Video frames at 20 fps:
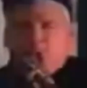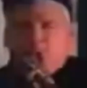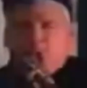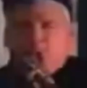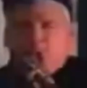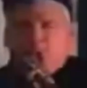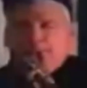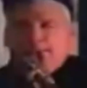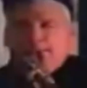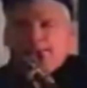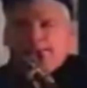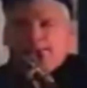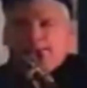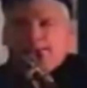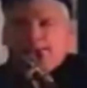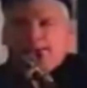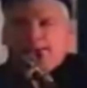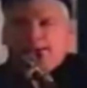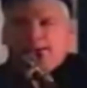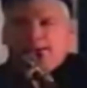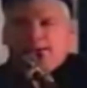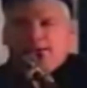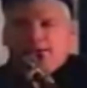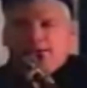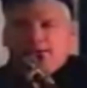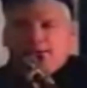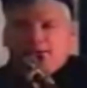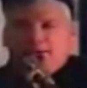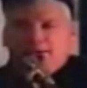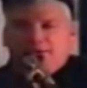budget
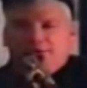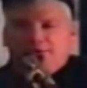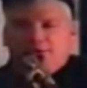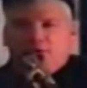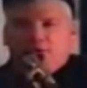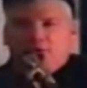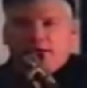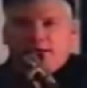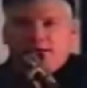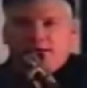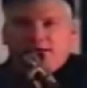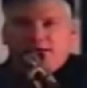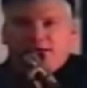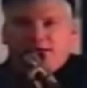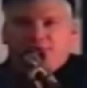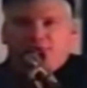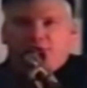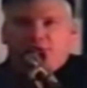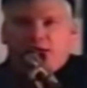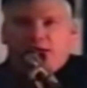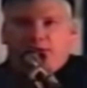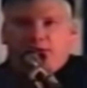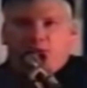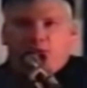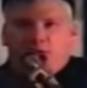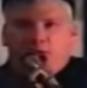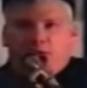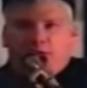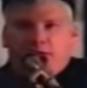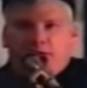and uh, these
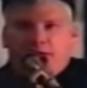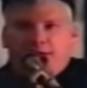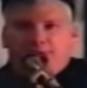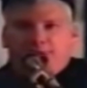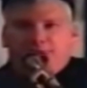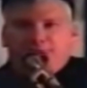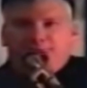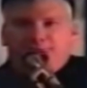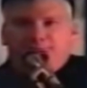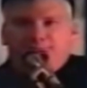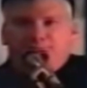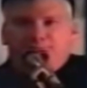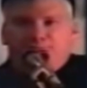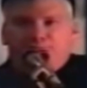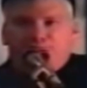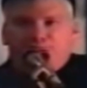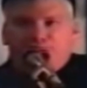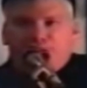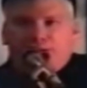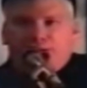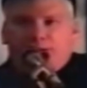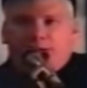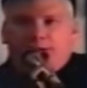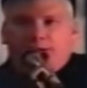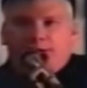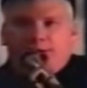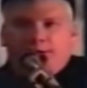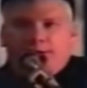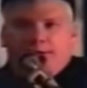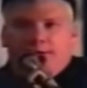clandestine programs,
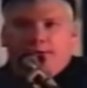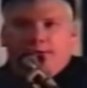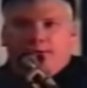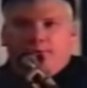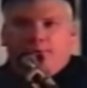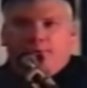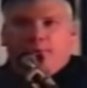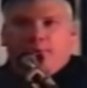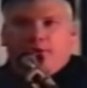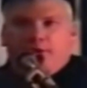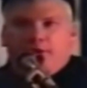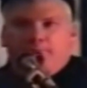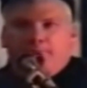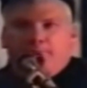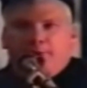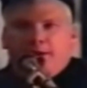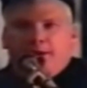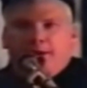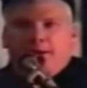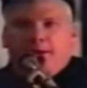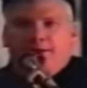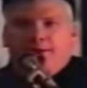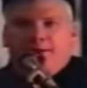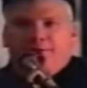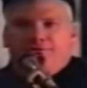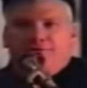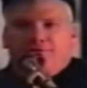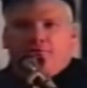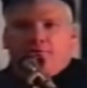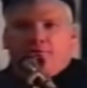public
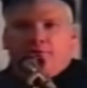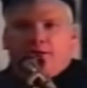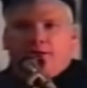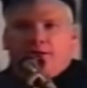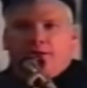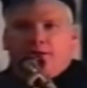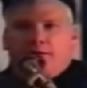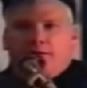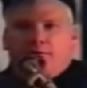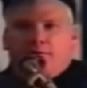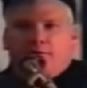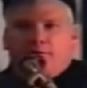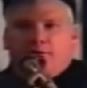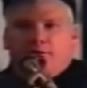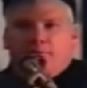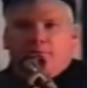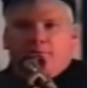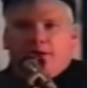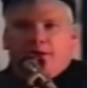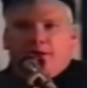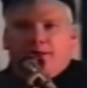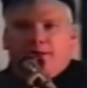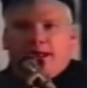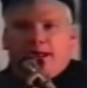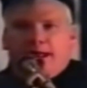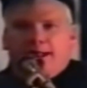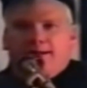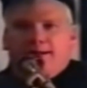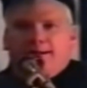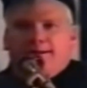opinion is only going to be
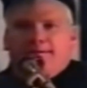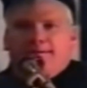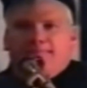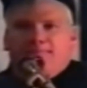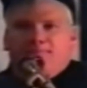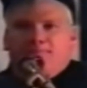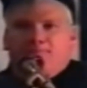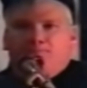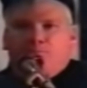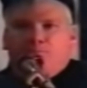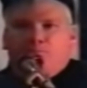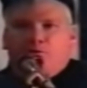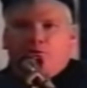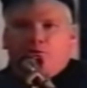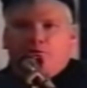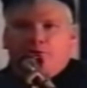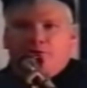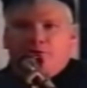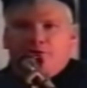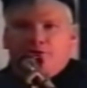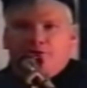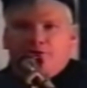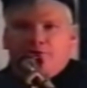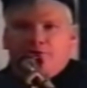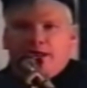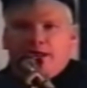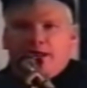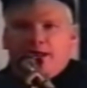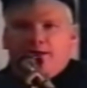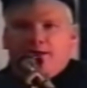that going to
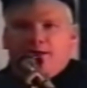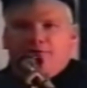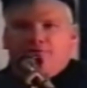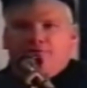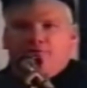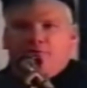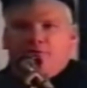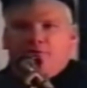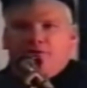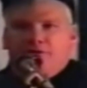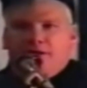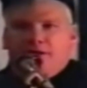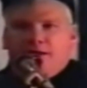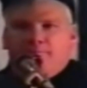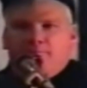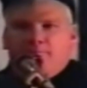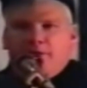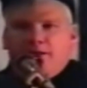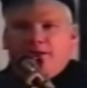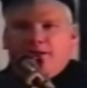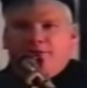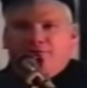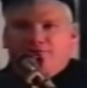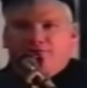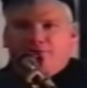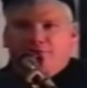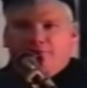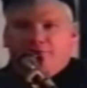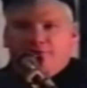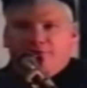do that, and it's going to take
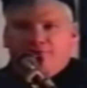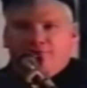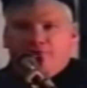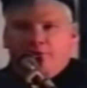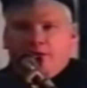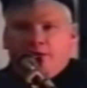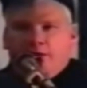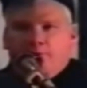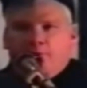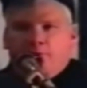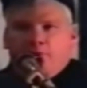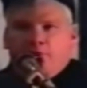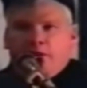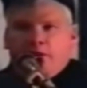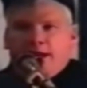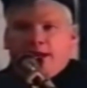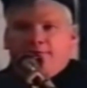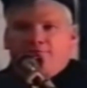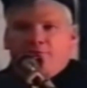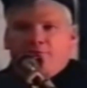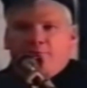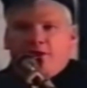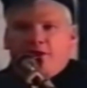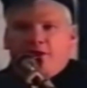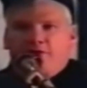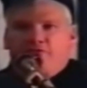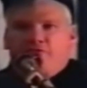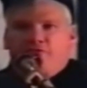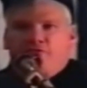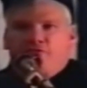millions of us. But we have to
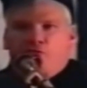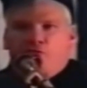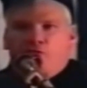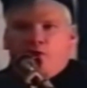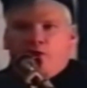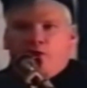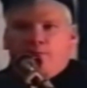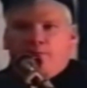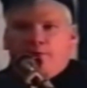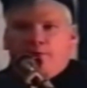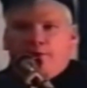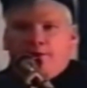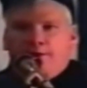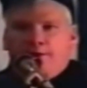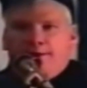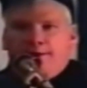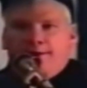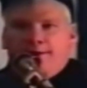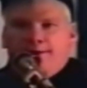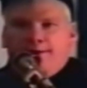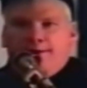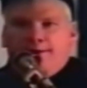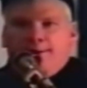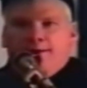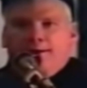be informed